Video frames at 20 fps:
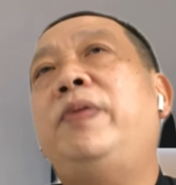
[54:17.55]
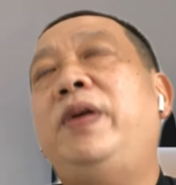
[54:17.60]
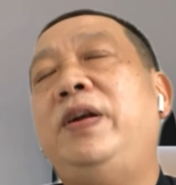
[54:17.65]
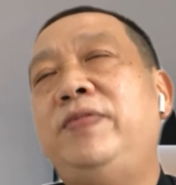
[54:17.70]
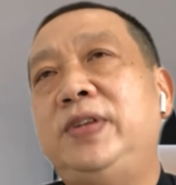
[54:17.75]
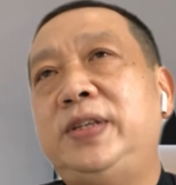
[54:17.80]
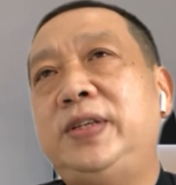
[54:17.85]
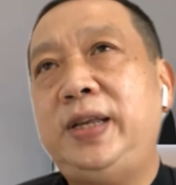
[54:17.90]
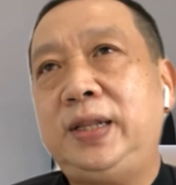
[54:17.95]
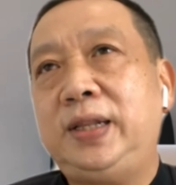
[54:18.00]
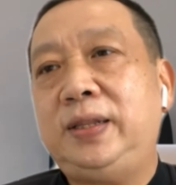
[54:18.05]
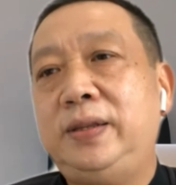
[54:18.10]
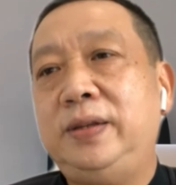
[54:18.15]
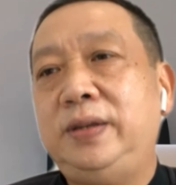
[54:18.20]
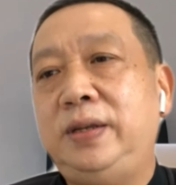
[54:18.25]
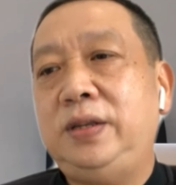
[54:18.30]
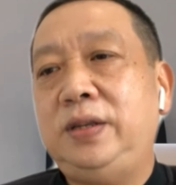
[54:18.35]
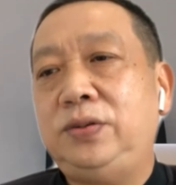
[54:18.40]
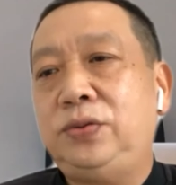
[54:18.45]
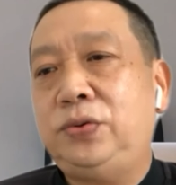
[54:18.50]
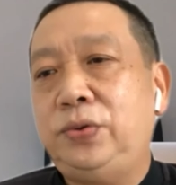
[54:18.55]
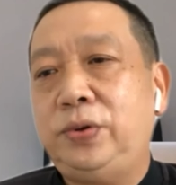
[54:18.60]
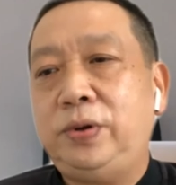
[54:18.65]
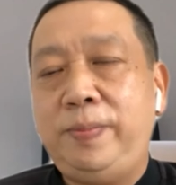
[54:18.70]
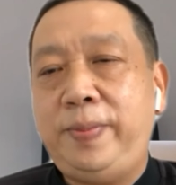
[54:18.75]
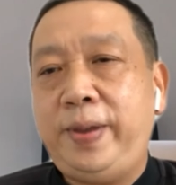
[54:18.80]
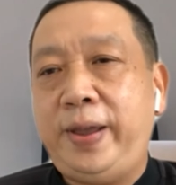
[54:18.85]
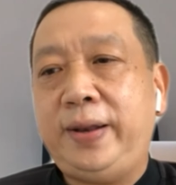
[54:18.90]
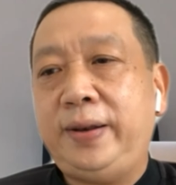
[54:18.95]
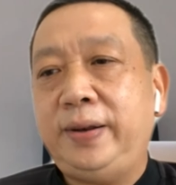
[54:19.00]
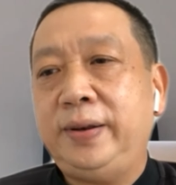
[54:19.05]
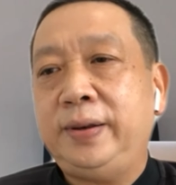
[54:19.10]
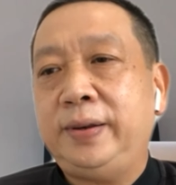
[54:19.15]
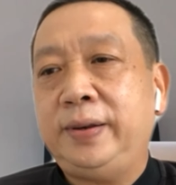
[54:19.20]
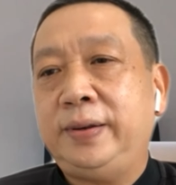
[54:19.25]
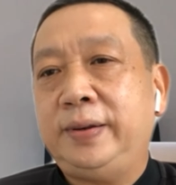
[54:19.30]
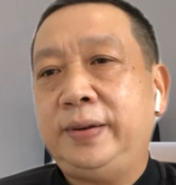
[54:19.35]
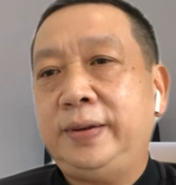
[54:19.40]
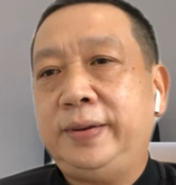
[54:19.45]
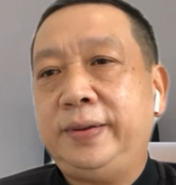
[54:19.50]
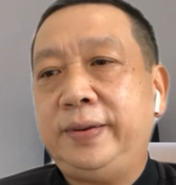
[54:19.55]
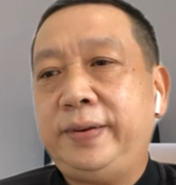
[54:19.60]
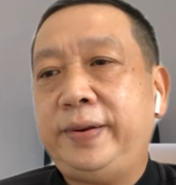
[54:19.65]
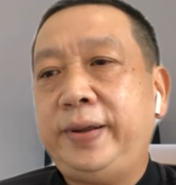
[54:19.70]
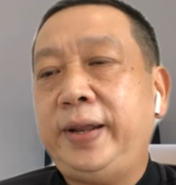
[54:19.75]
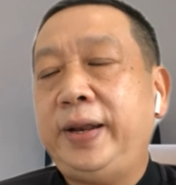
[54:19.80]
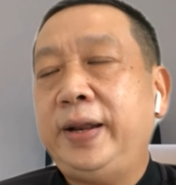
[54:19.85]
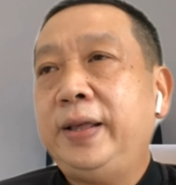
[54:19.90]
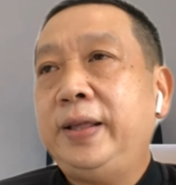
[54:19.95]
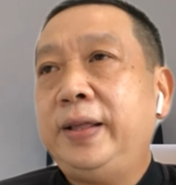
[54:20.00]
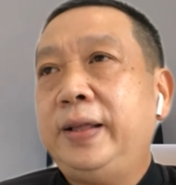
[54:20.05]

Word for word: private sector is good or bad right?